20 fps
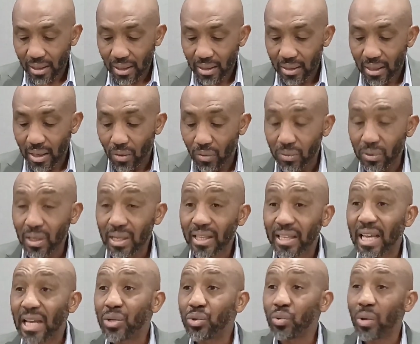that will not
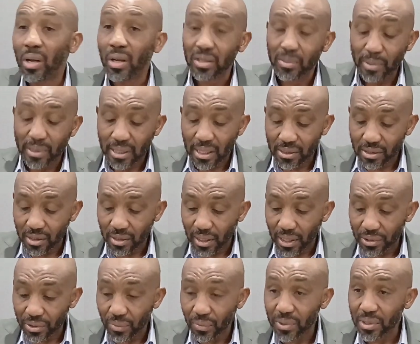get to our ultimate
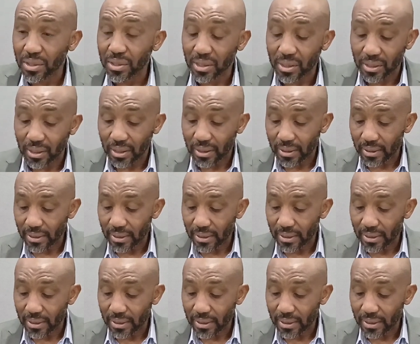destination, which is eternity.